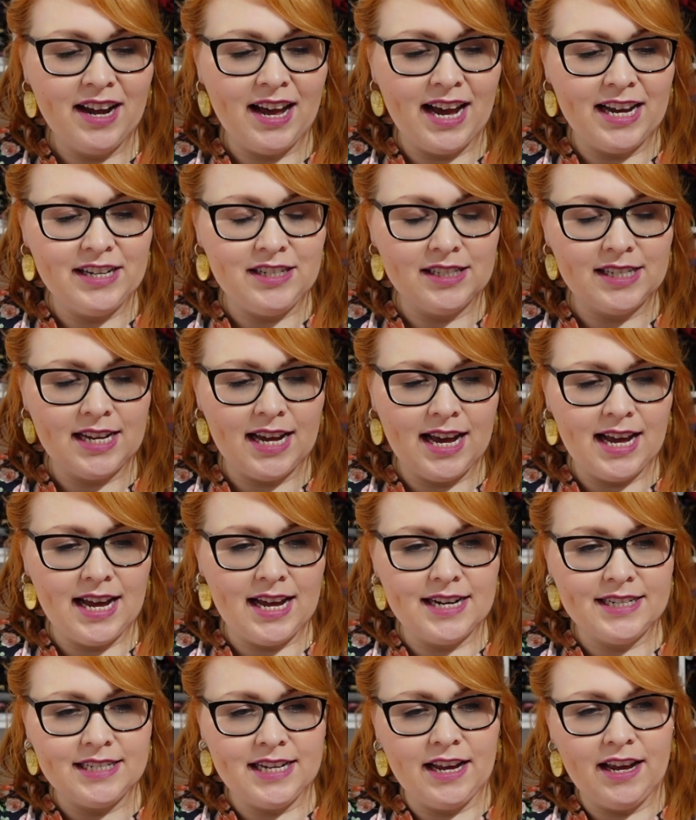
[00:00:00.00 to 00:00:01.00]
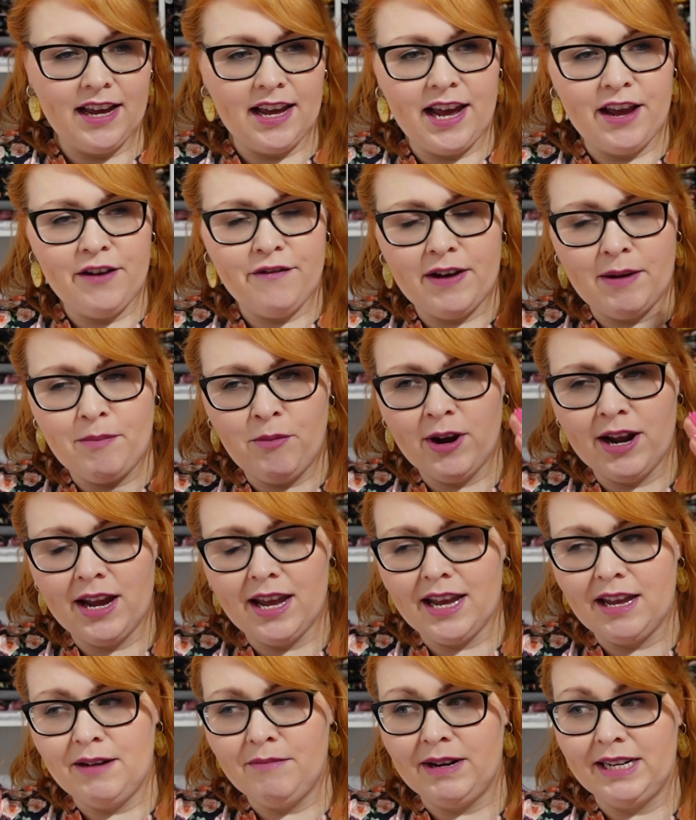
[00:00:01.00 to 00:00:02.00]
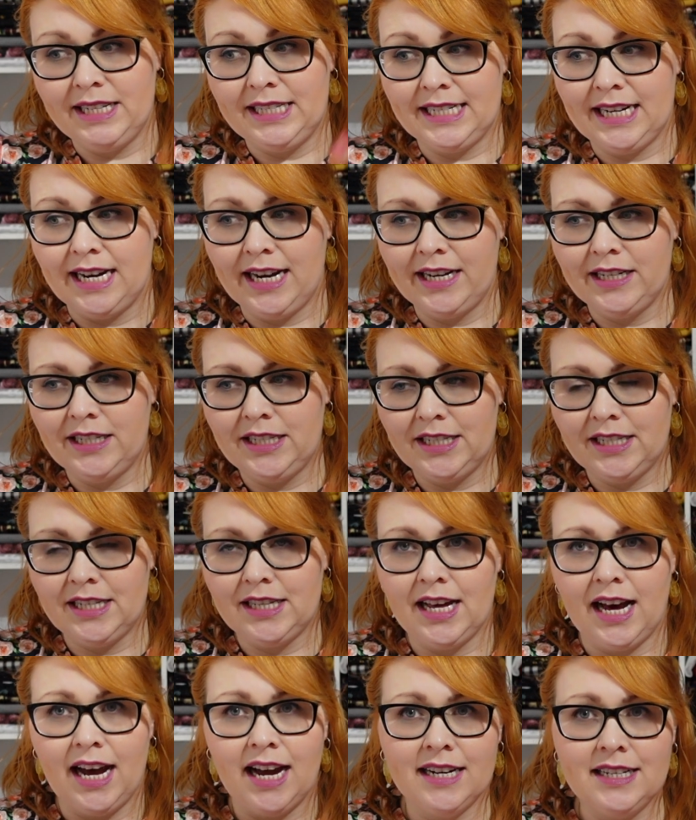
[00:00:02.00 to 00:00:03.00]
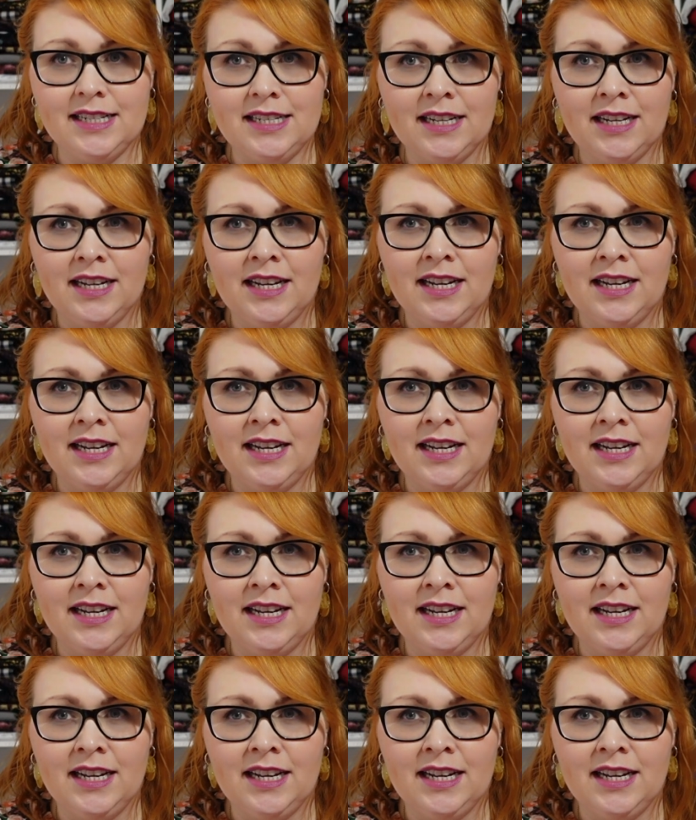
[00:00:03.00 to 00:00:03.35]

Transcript: I just had a fabric in my stash that